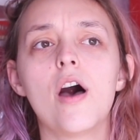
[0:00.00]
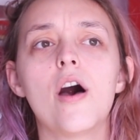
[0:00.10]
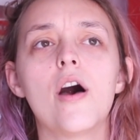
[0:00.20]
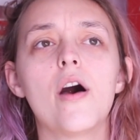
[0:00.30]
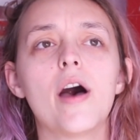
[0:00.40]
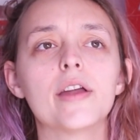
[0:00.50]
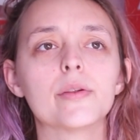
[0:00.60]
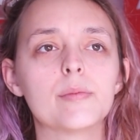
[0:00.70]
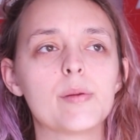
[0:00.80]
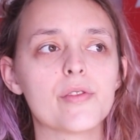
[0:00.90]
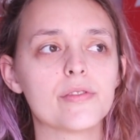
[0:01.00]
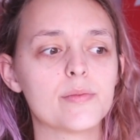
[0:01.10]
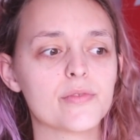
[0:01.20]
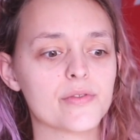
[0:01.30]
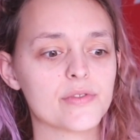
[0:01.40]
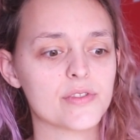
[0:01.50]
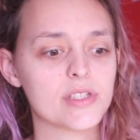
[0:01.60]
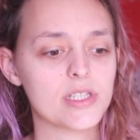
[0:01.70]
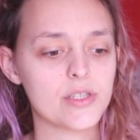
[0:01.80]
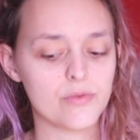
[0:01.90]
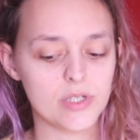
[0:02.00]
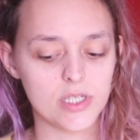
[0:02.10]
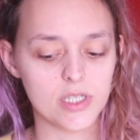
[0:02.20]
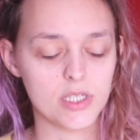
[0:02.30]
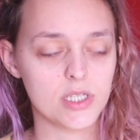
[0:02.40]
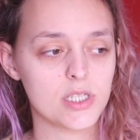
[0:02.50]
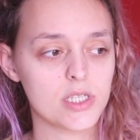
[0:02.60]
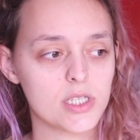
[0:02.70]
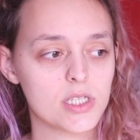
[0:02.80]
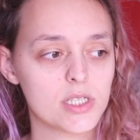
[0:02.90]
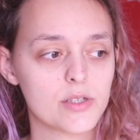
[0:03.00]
I don't remember the names of the series,